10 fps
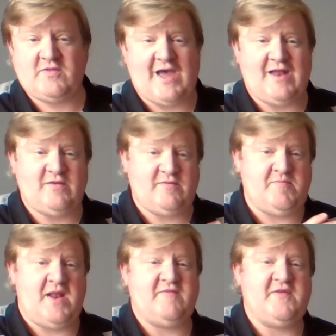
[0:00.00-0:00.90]
that
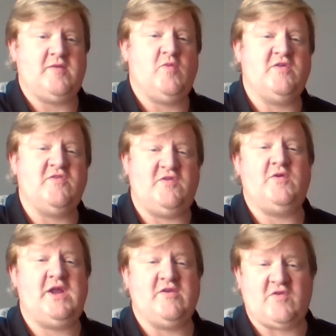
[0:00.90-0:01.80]
benefit them. One is
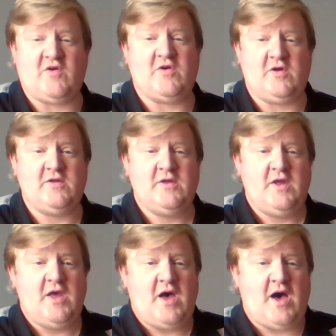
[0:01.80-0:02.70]
Duty Eternal.
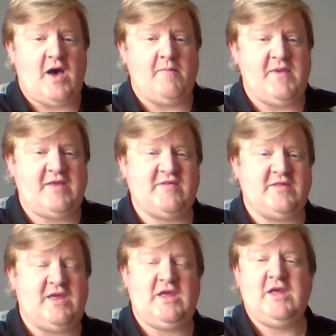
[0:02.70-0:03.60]

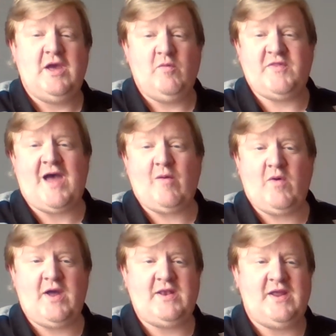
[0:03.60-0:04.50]
Basically, with that
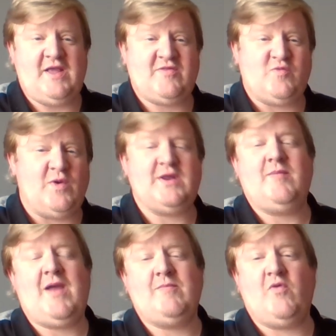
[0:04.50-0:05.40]
one, it's one
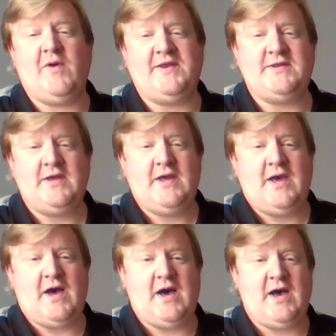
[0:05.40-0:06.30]
command point,
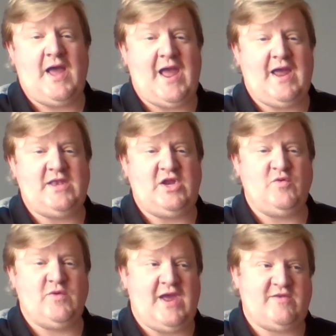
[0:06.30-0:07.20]
and you
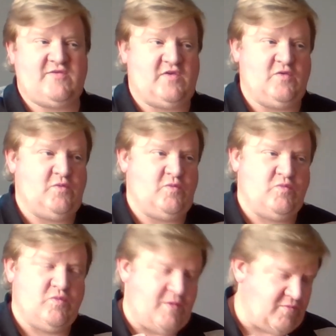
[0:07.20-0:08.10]
get to
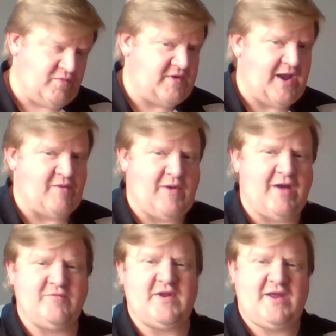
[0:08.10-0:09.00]

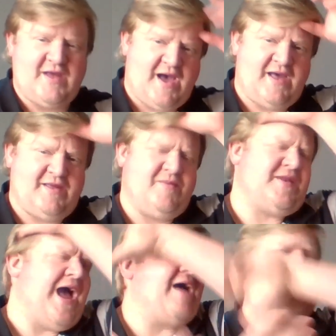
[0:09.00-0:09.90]
round. You get to
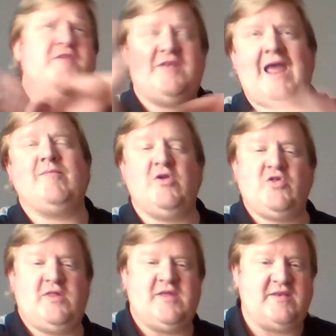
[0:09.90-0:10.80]
half the damage
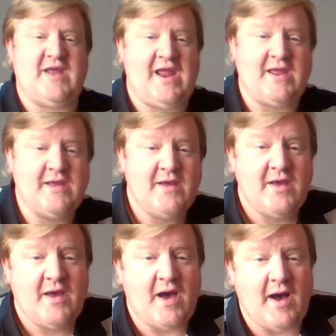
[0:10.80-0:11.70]
that they take.
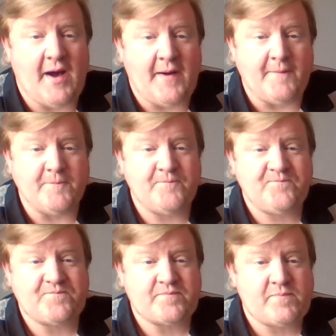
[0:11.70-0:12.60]

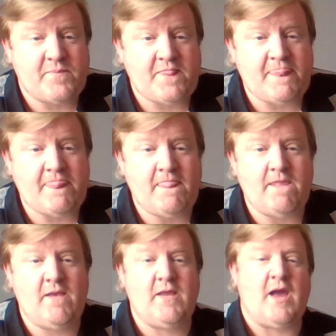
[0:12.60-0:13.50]

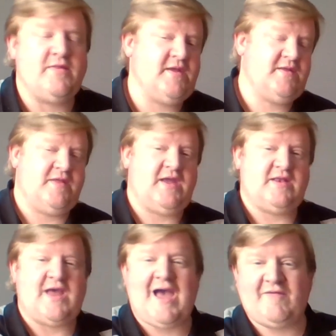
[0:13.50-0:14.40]
Yeah, they get to
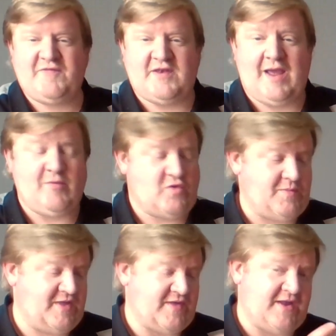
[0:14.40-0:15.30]
half the damage. It
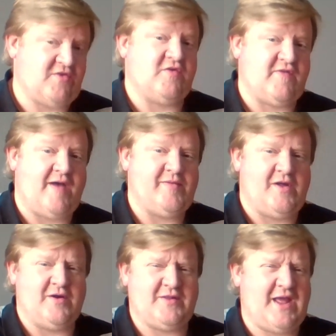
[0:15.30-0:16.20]
means they get to survive it
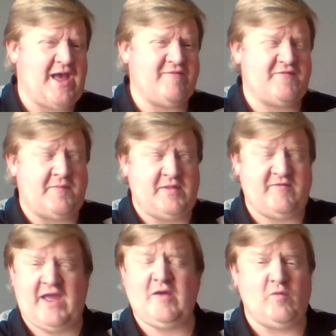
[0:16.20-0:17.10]
longer. They have, I believe,
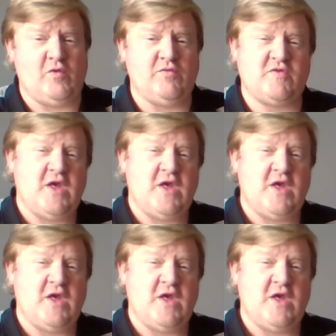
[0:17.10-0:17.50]
8 wounds.